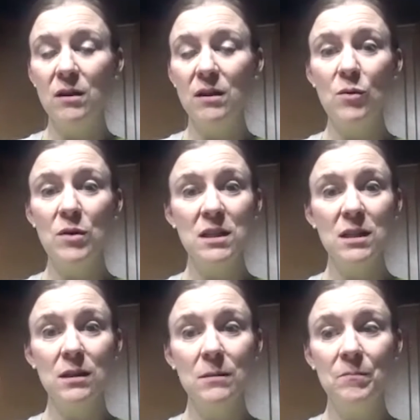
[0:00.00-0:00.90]
that they want
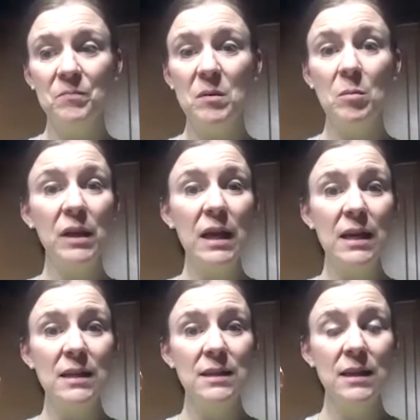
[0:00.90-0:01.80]
to
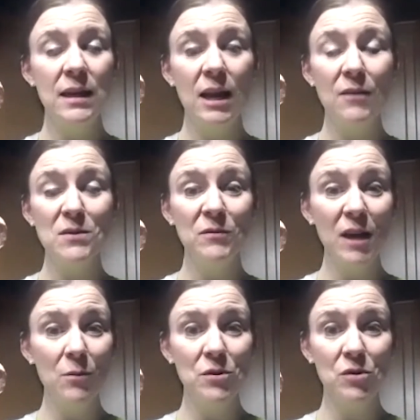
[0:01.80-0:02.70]
plant and have some
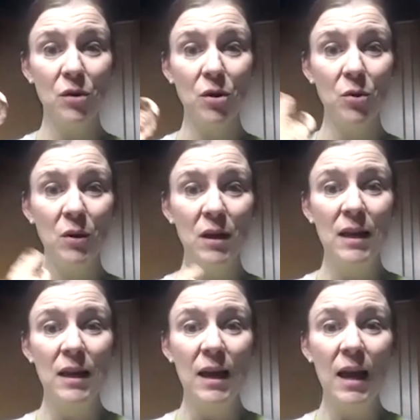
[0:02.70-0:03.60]
flowers grow,
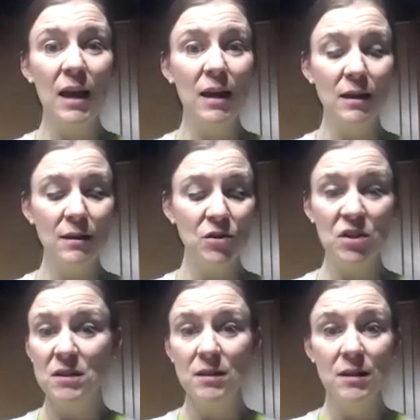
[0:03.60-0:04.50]
and
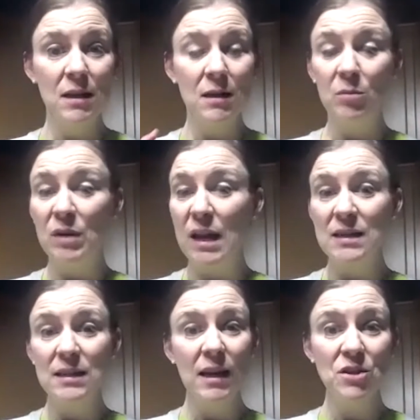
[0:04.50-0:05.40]
just plant
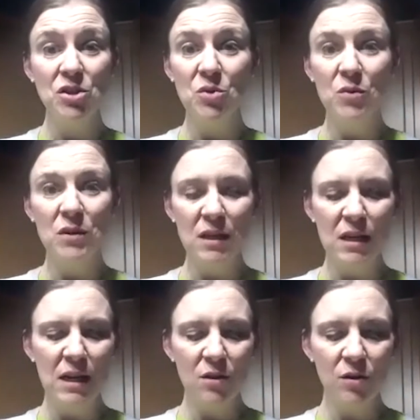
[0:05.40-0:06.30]
it as you would
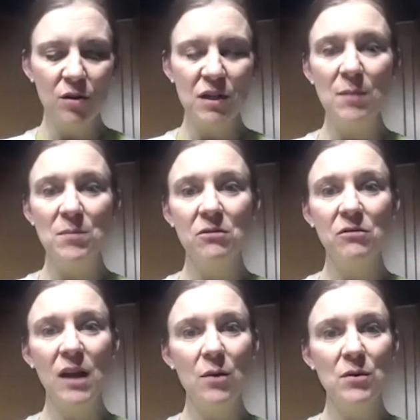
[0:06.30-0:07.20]
any other types of
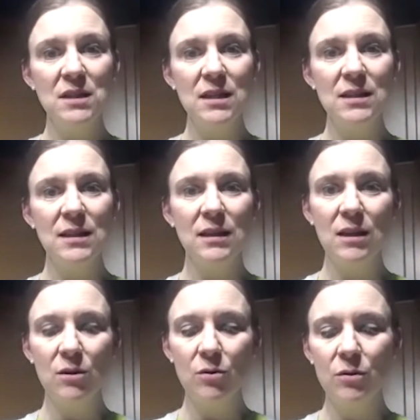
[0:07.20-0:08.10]
flower seeds, and
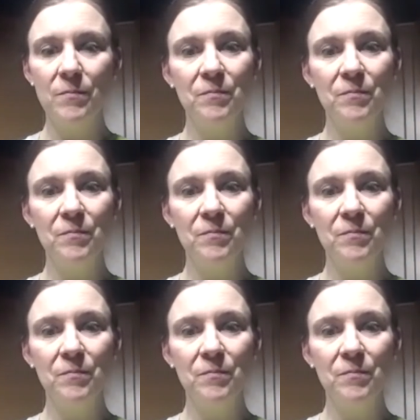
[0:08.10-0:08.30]
it'll